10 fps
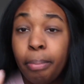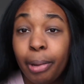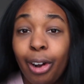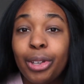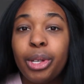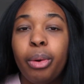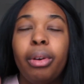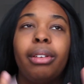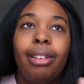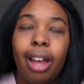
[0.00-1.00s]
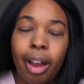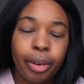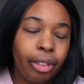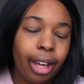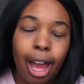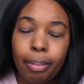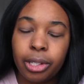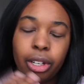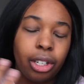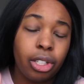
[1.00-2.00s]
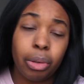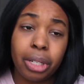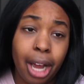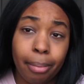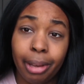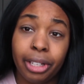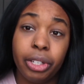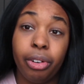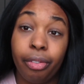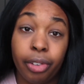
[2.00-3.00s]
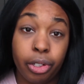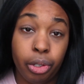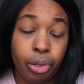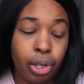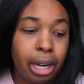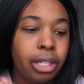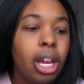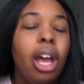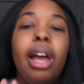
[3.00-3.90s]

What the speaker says: But also, everything happens on its own timeline, so don't feel too stressed.